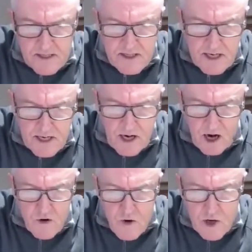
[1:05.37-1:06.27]

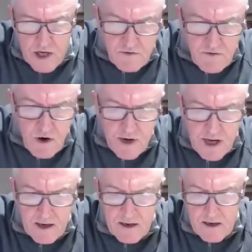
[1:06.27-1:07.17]
CO
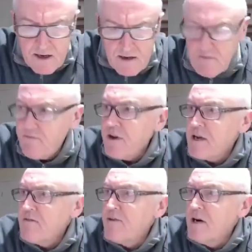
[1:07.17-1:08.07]
corona, V